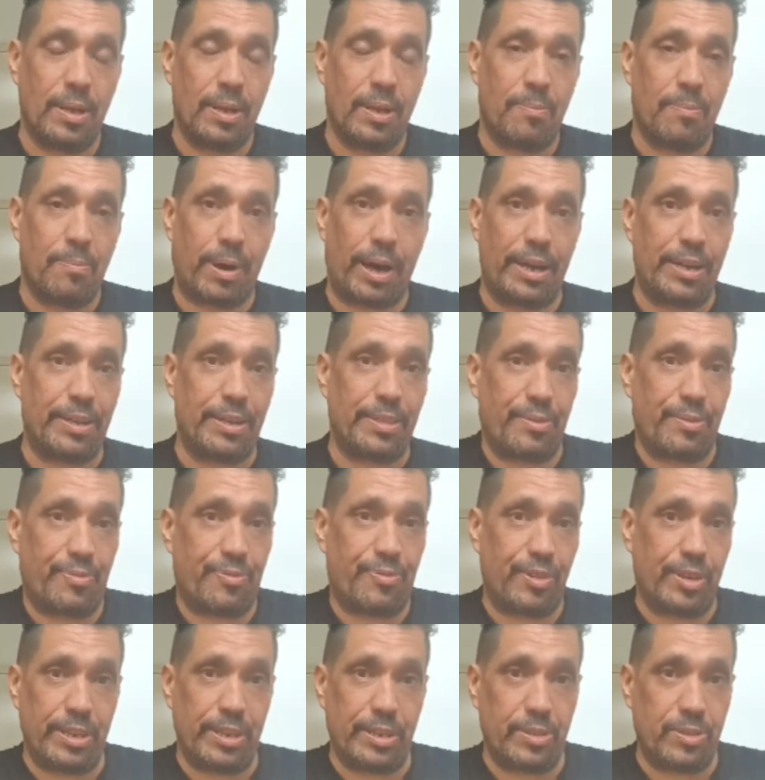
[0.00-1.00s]
pay the
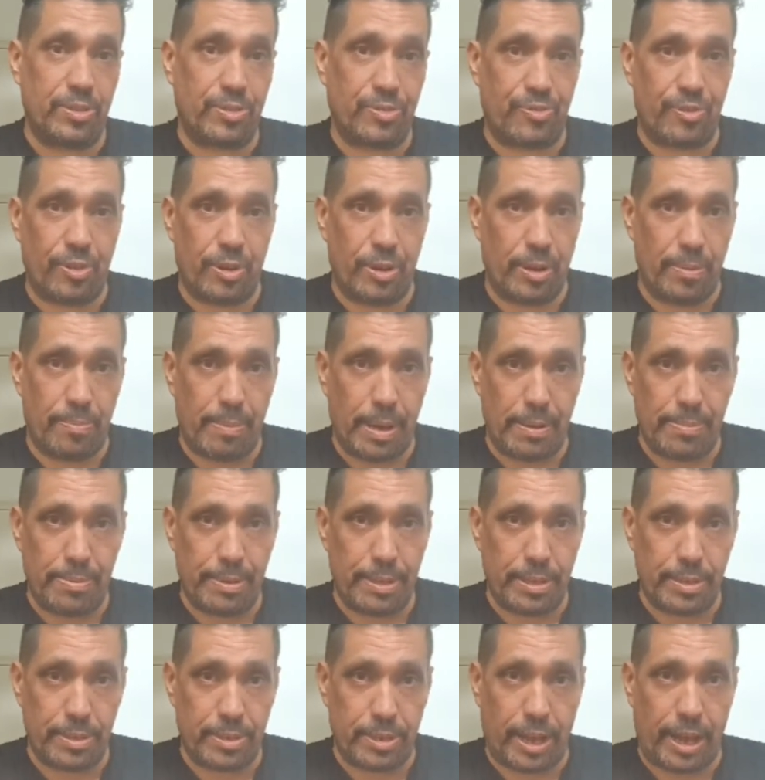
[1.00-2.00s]
fees for maybe
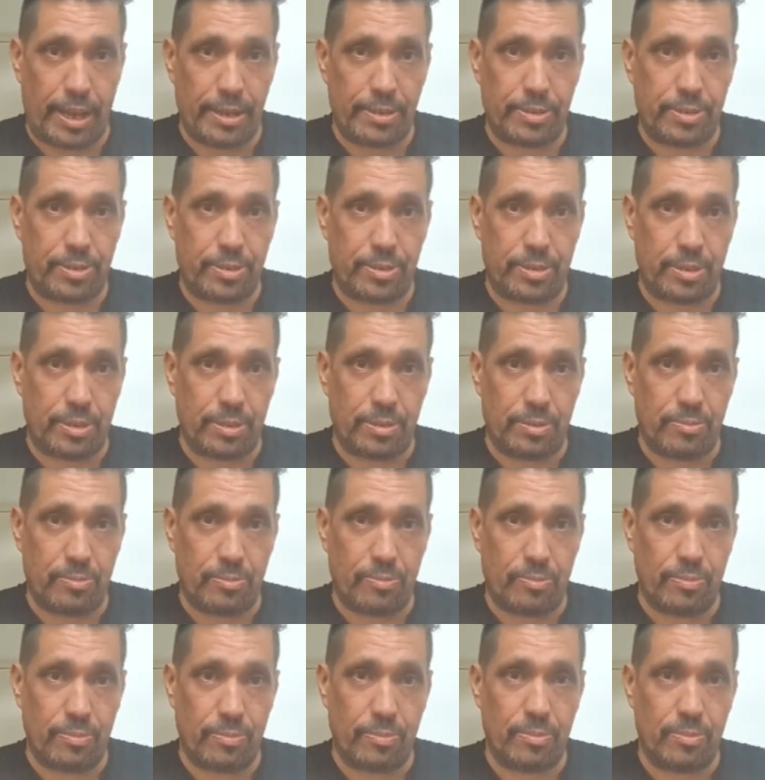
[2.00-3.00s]
the tests
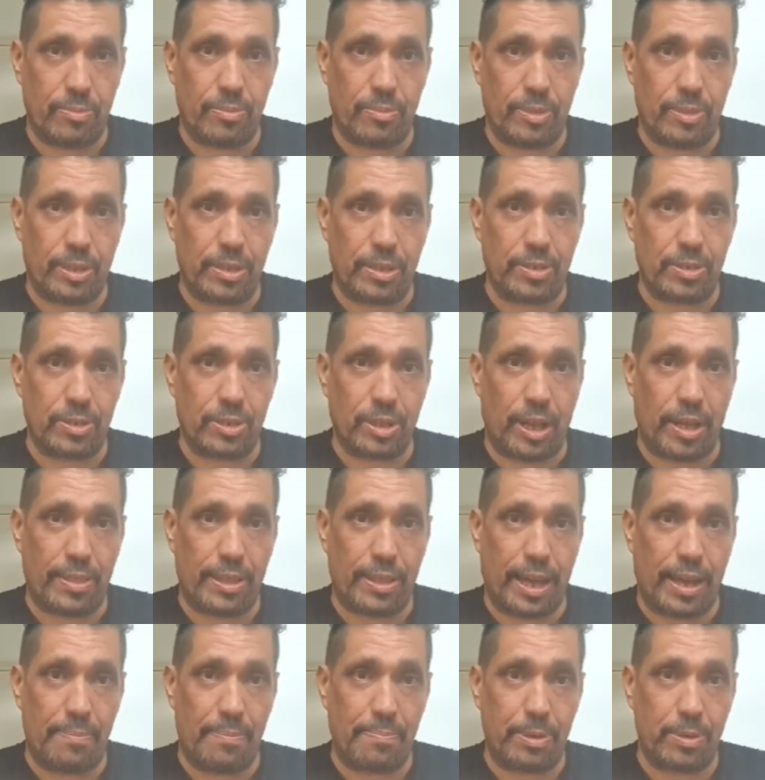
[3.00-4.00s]
and things like
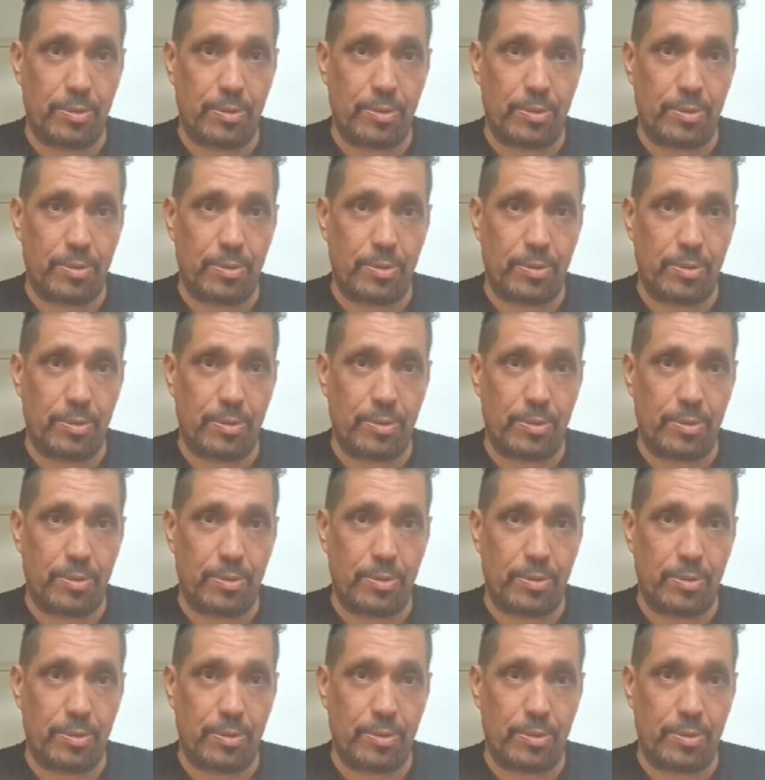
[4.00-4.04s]
that.